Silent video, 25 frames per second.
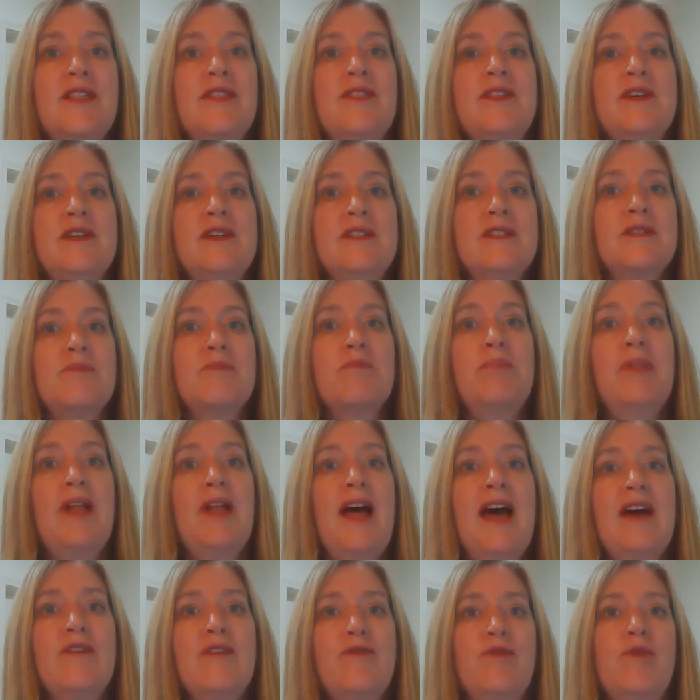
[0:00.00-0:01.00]
this
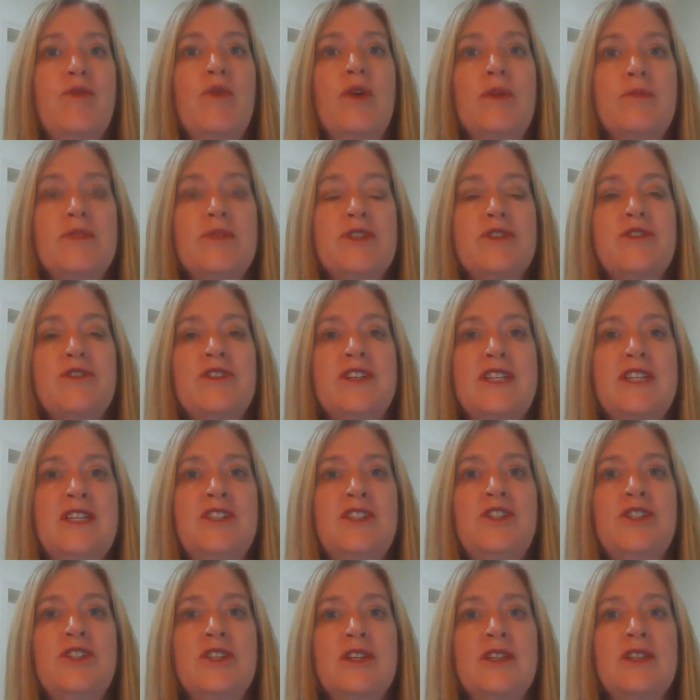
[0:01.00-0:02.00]
platform
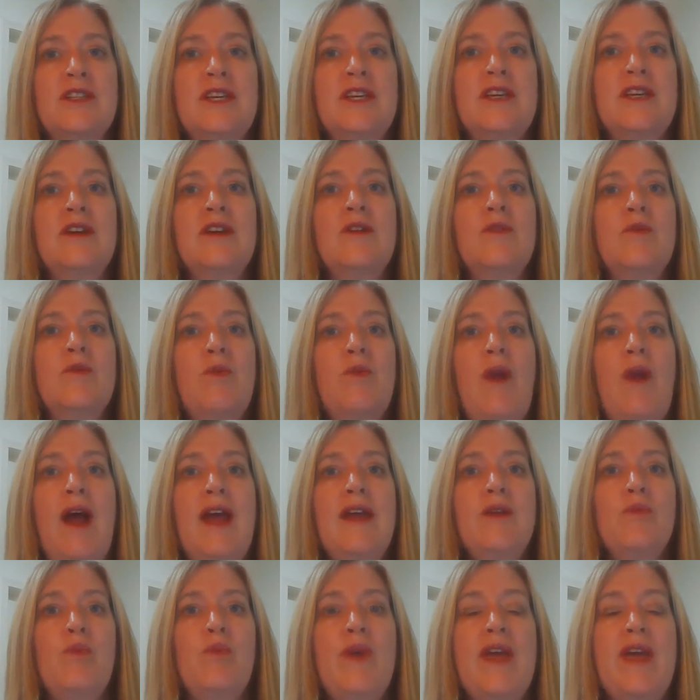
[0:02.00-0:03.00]
strategically,
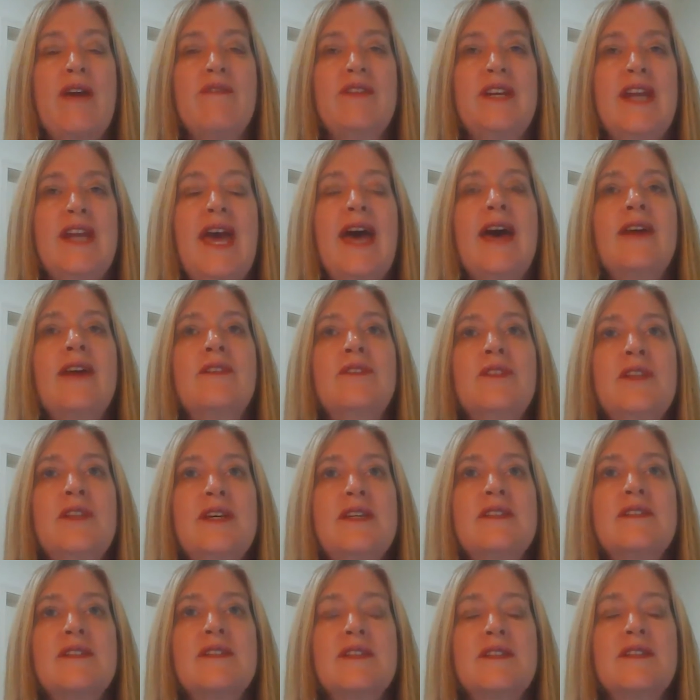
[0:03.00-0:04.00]
right? We have an endless